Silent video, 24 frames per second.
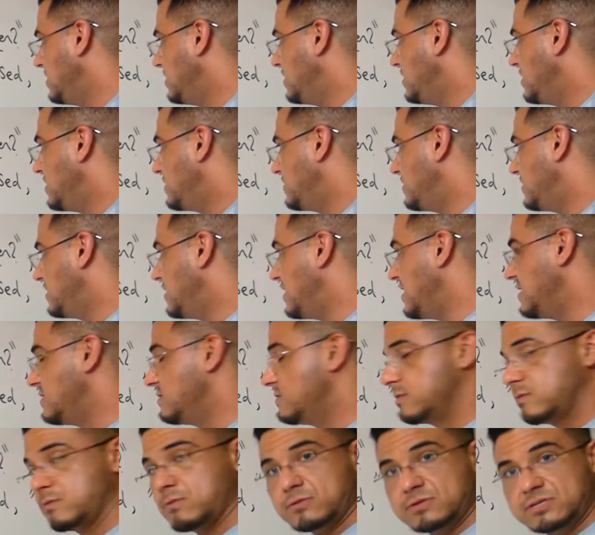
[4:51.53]
and then end
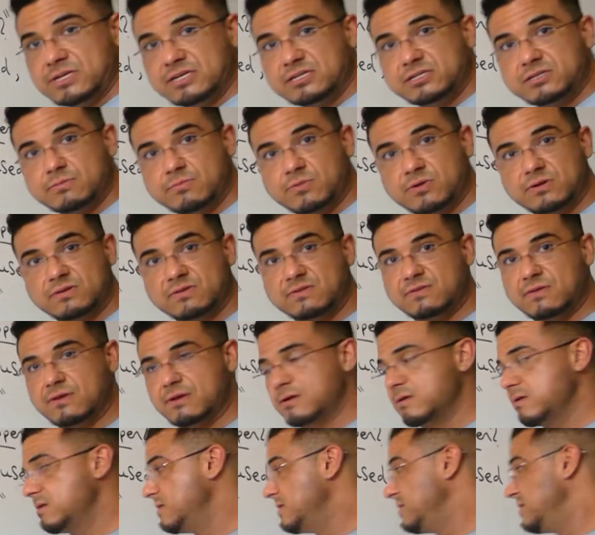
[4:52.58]
the quotation marks
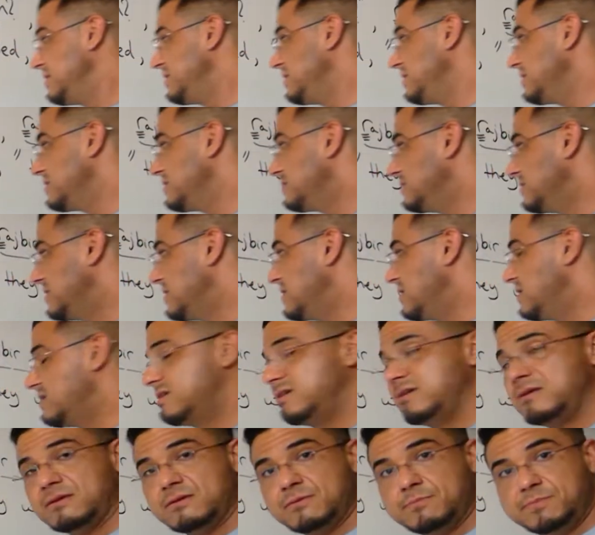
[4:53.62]
there.
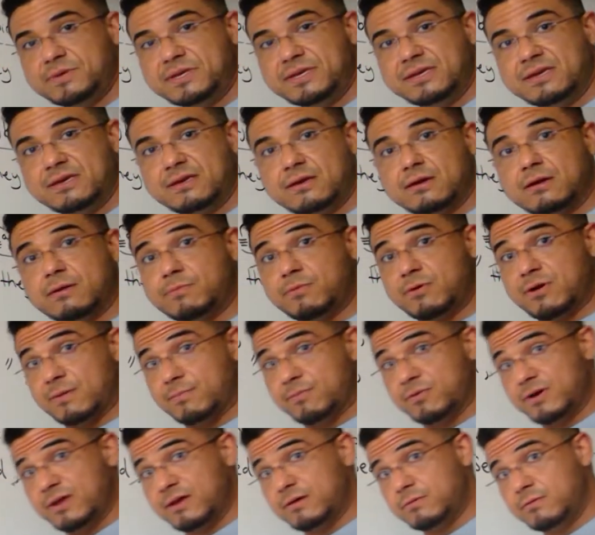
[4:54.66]
Leanna, being a
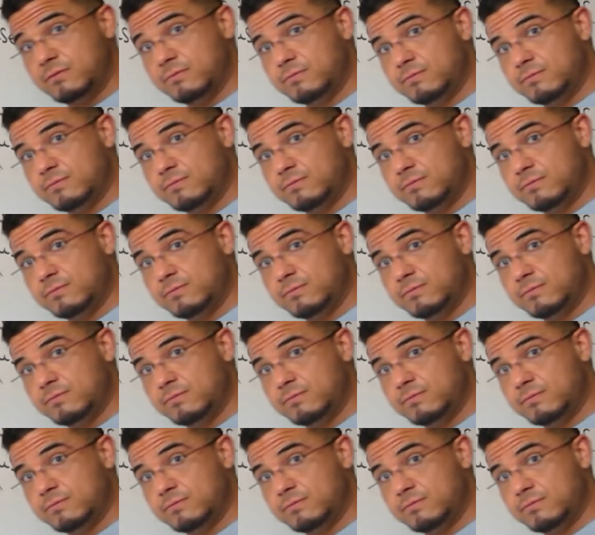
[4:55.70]
proper noun,